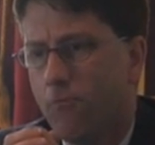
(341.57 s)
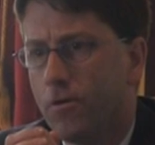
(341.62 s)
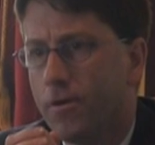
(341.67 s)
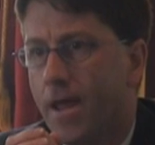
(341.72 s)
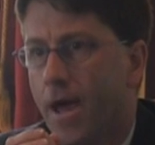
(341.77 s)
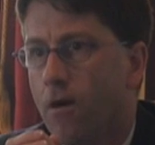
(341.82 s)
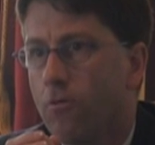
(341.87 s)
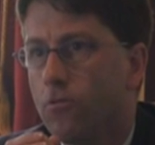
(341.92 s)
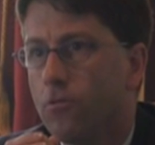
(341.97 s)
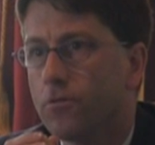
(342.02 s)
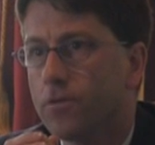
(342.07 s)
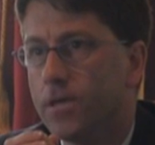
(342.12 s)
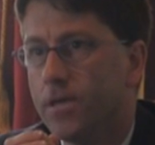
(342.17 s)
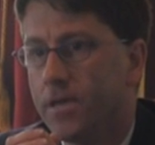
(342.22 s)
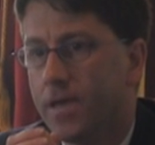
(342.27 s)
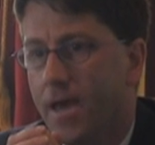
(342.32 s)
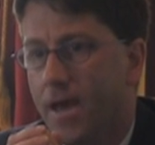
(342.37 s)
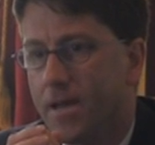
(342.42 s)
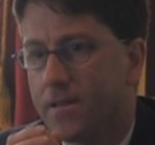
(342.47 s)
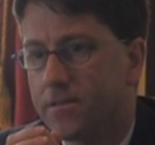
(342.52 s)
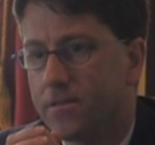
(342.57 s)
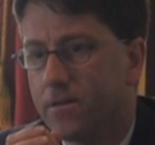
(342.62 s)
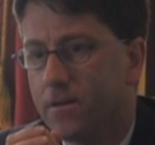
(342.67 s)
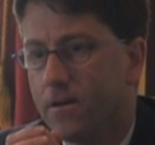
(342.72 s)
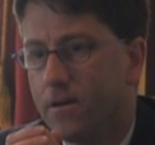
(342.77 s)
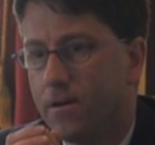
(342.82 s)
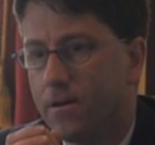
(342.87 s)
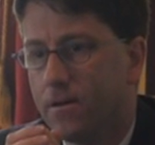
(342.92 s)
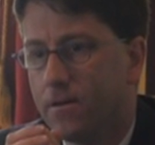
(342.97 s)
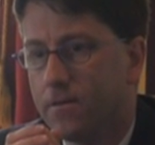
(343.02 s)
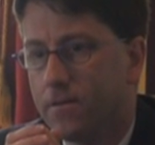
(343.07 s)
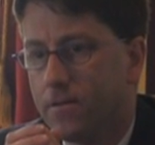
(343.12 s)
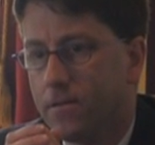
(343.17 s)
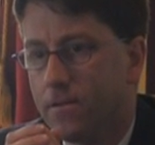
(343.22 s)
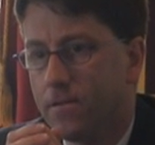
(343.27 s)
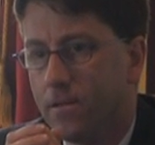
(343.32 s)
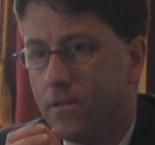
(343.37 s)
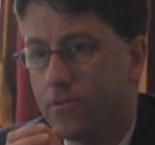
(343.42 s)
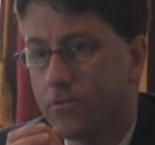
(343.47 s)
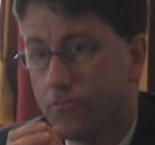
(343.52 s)
We're now looking at
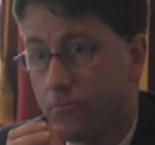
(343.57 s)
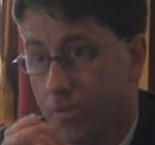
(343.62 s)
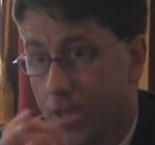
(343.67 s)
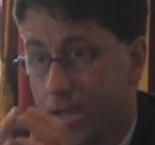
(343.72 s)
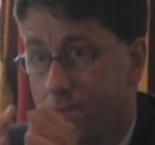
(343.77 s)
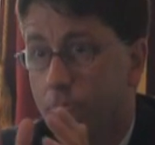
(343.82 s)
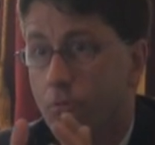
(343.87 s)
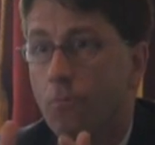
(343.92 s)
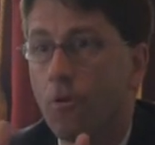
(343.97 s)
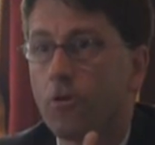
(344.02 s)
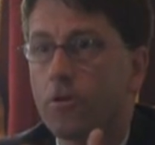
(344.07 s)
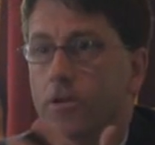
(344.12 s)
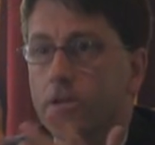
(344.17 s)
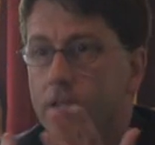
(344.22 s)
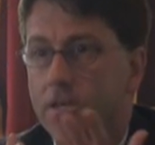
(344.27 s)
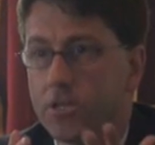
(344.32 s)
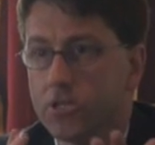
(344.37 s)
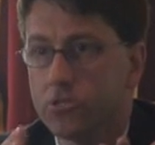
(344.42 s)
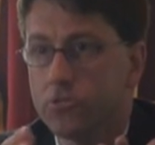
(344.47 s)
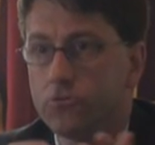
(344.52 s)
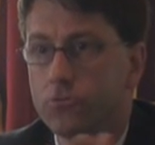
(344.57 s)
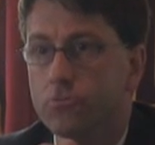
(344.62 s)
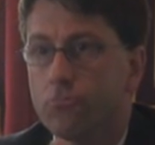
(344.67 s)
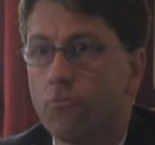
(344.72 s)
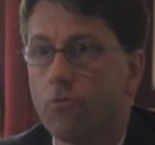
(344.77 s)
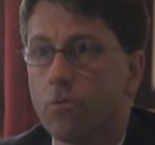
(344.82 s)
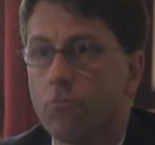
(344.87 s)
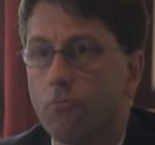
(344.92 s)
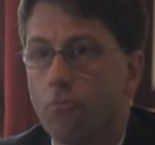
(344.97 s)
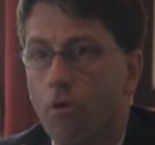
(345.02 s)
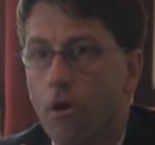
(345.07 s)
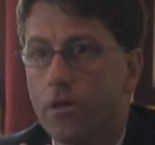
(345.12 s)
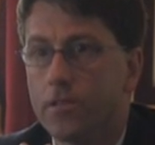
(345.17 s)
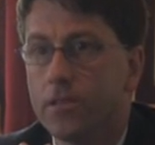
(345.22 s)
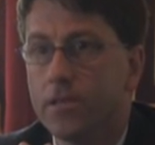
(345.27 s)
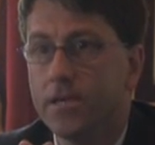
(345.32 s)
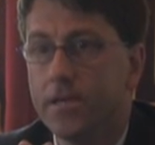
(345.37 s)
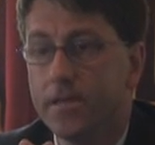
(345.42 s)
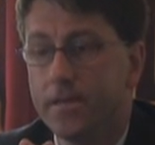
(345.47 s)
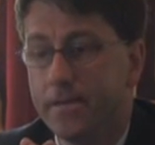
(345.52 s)
labor market issues more
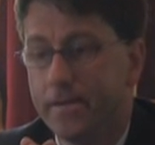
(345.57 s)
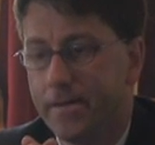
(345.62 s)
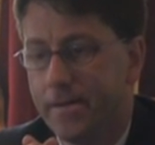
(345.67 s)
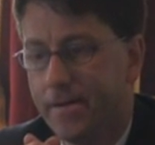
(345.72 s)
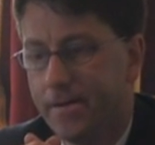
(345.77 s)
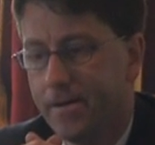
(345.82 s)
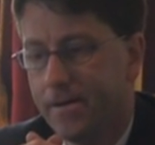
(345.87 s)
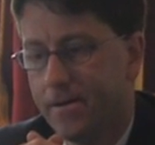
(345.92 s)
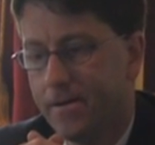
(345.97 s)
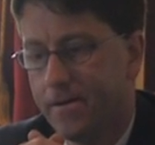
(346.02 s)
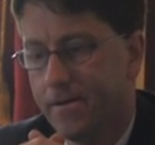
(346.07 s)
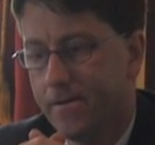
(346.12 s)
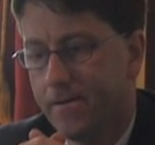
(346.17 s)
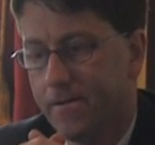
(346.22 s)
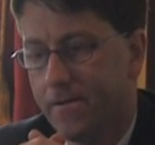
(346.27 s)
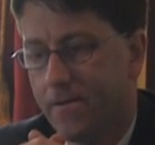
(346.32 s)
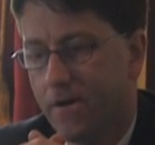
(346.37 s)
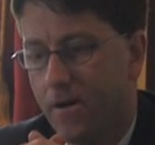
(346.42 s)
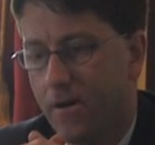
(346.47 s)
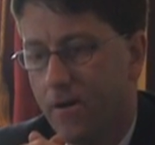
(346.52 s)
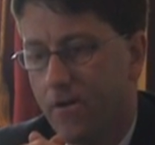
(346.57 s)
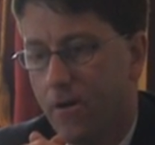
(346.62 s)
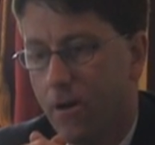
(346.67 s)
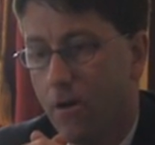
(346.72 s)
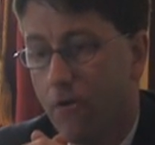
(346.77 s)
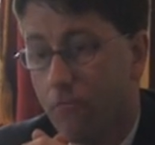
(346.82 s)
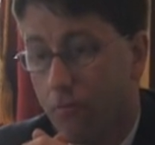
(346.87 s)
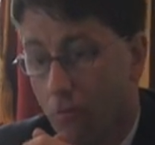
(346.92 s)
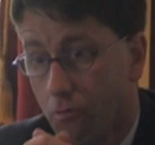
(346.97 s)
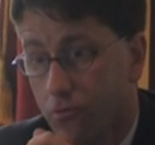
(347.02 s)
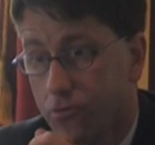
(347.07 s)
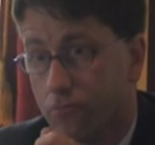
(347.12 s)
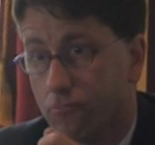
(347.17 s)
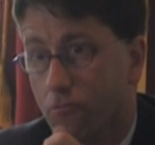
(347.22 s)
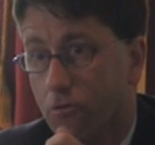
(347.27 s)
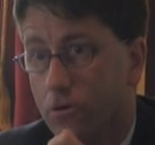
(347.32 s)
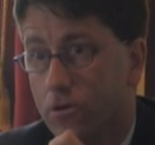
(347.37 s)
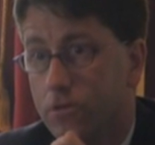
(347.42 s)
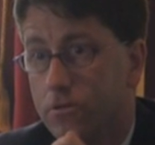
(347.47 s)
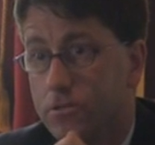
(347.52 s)
broadly of older
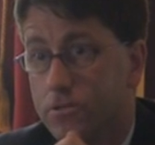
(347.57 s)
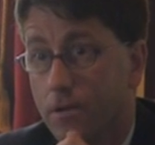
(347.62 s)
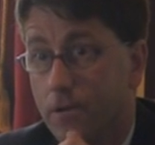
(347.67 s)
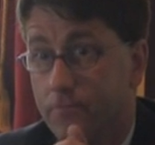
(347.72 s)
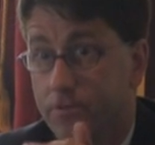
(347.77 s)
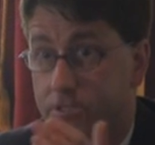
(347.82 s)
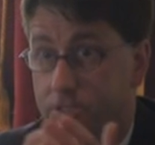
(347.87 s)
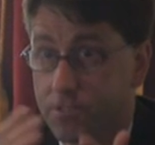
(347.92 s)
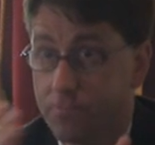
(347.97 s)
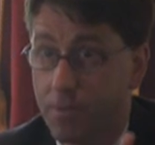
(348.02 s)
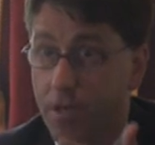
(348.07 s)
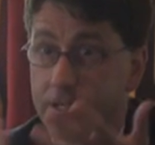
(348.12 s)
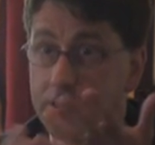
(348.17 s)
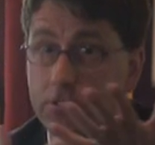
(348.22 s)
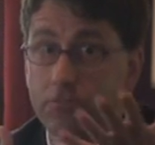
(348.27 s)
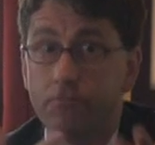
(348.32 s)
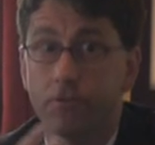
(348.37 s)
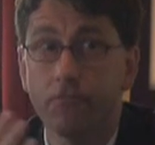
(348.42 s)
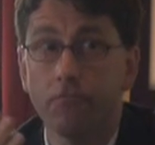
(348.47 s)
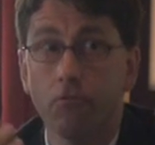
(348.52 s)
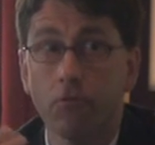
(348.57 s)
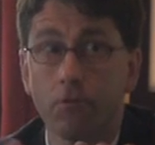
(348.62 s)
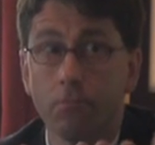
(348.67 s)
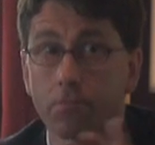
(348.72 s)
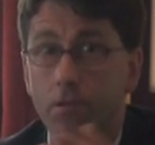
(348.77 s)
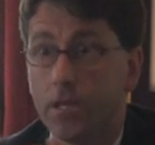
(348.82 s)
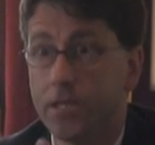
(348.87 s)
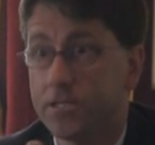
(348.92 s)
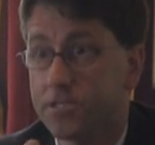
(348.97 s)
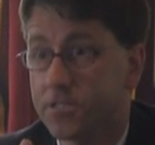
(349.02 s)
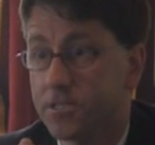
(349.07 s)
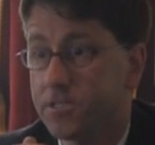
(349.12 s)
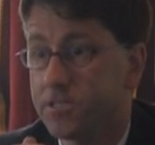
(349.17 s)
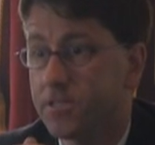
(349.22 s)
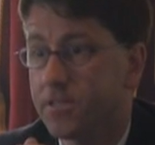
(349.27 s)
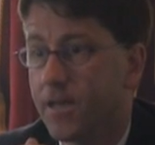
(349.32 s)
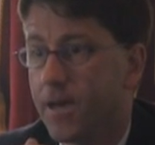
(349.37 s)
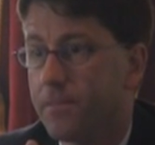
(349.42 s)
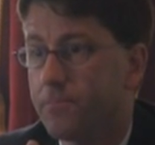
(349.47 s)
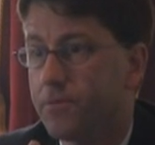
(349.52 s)
workers. Obviously pension reform plays
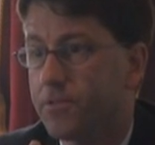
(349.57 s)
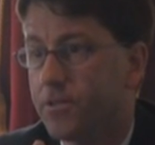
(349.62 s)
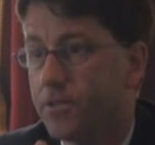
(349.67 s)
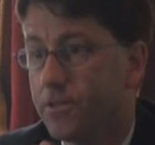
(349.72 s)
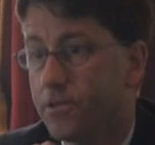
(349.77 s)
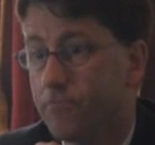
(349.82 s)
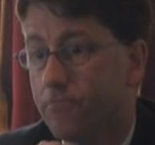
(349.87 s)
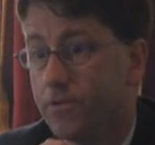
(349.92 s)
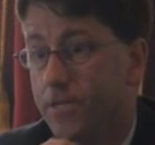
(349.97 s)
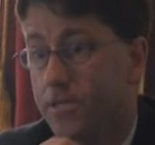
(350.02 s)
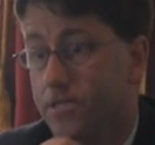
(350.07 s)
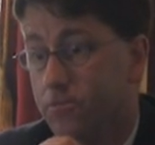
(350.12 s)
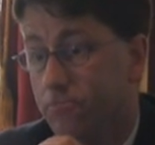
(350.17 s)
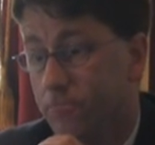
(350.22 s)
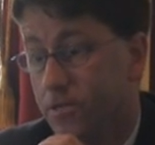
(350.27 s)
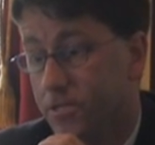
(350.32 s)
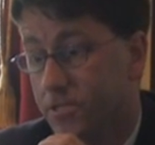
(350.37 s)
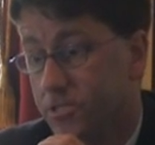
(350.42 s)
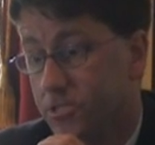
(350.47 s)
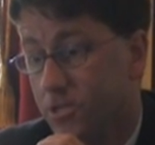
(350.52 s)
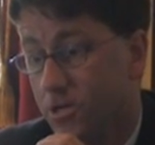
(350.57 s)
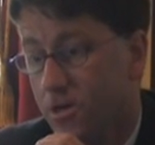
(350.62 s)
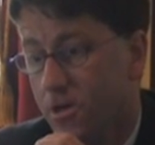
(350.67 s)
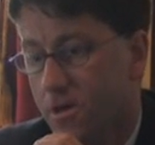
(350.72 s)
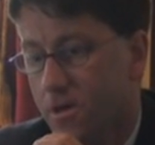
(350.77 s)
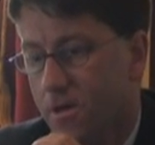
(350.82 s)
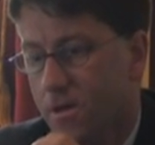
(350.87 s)
into that, but the degree to which